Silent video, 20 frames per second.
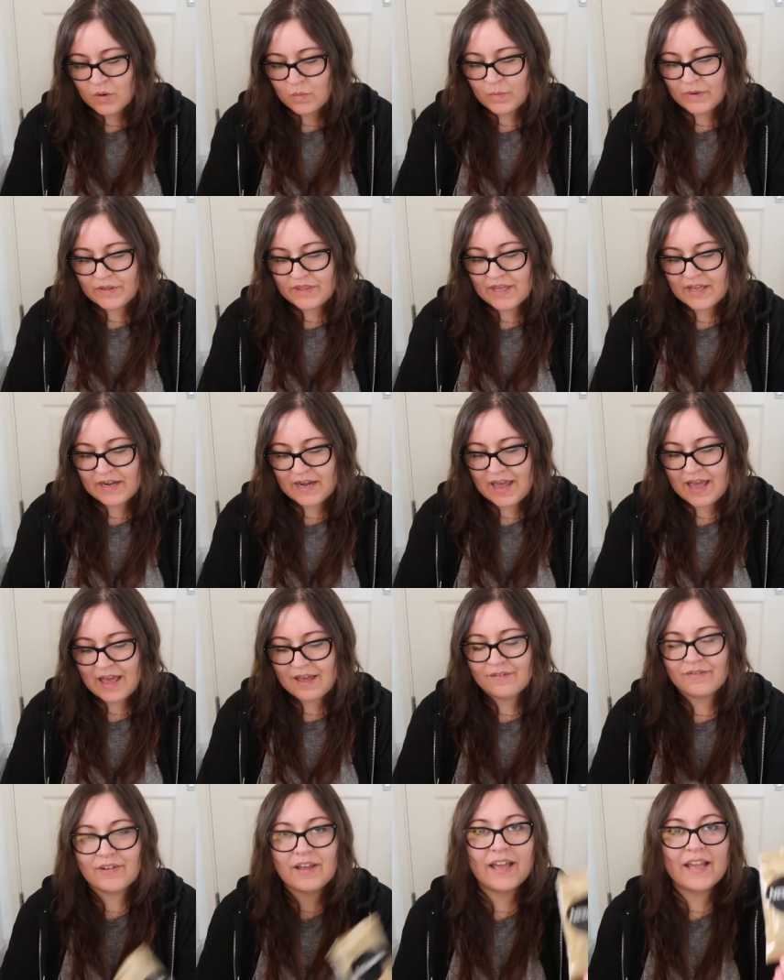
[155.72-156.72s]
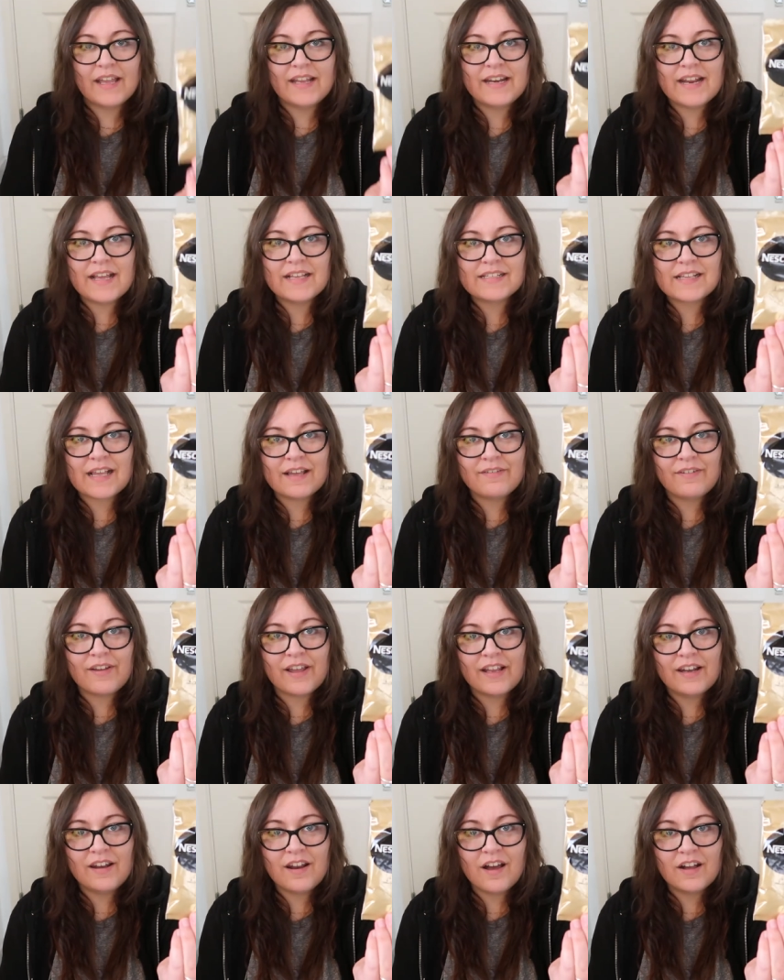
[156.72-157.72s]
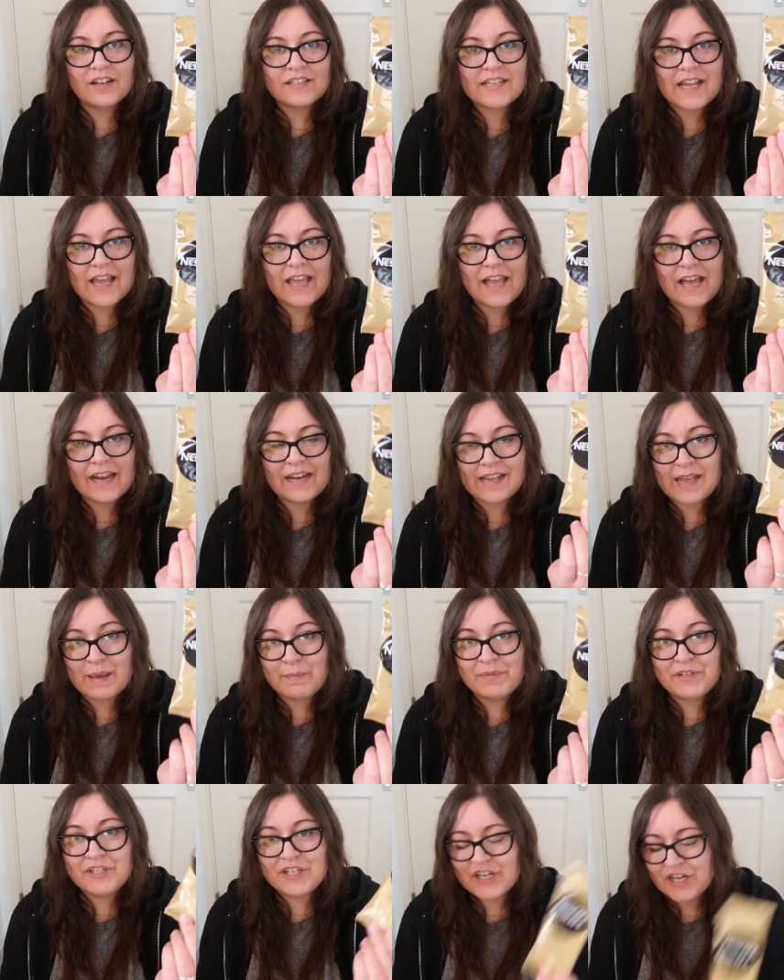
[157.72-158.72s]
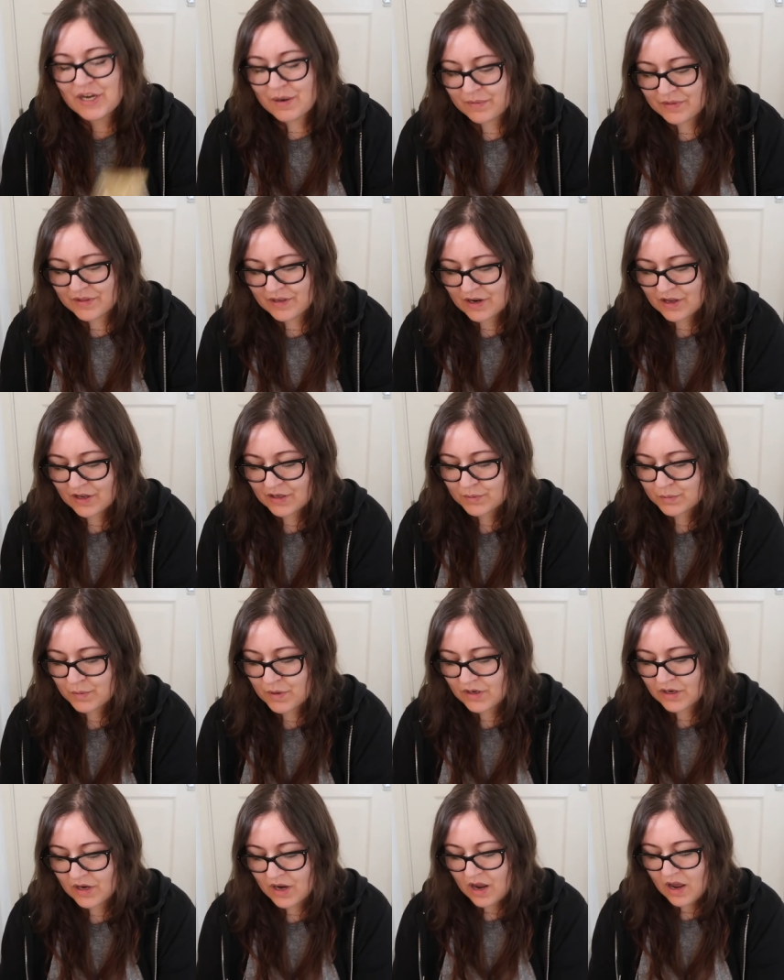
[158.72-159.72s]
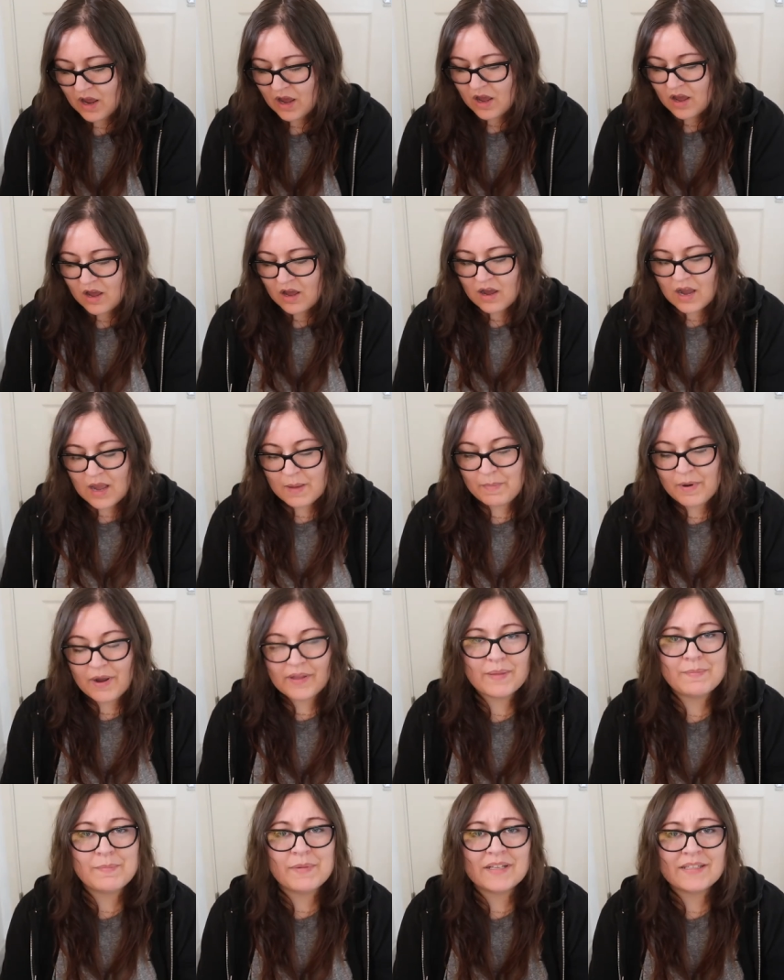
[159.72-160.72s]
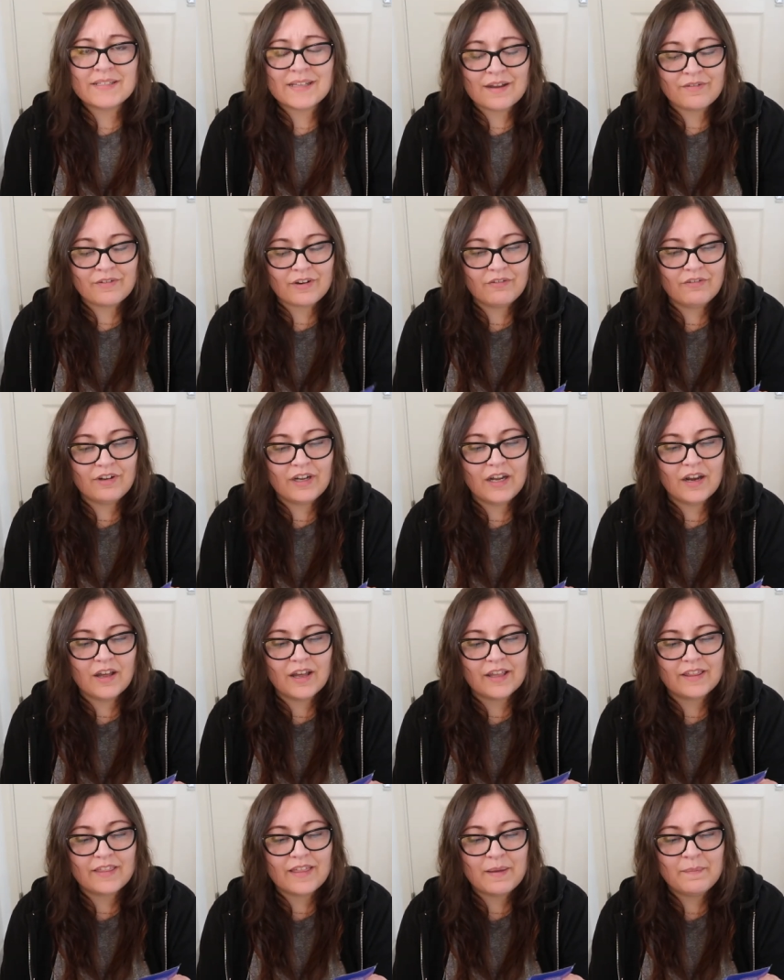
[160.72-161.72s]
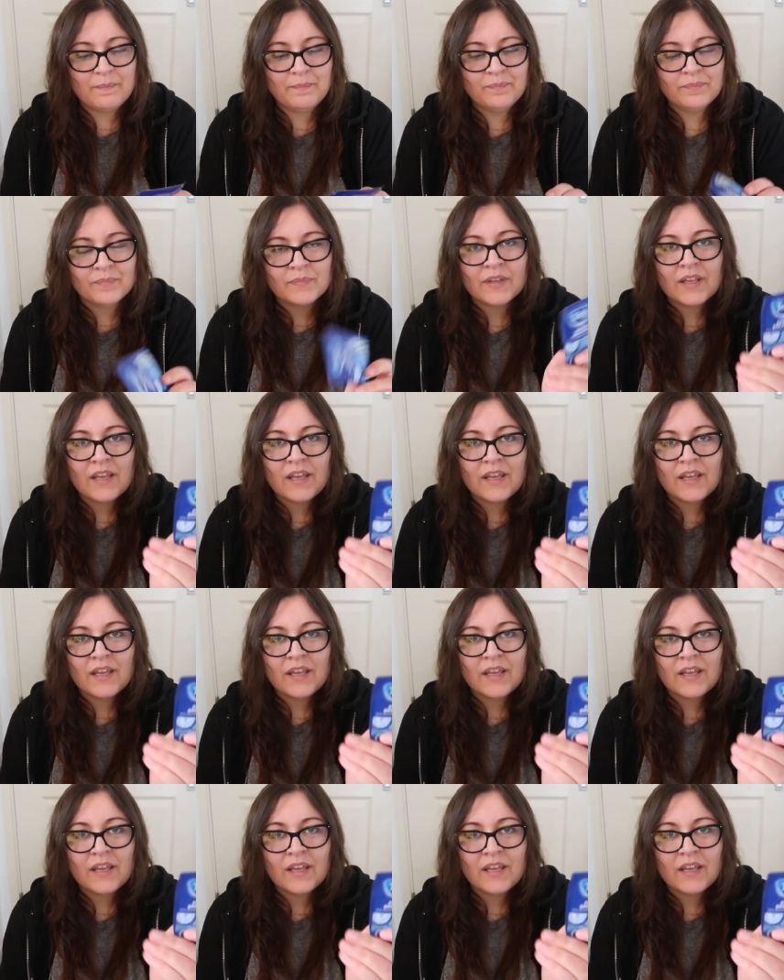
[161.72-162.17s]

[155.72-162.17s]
We then have a Nescafe latte. I had a cappuccino in the last one. I buy them myself, I really like them.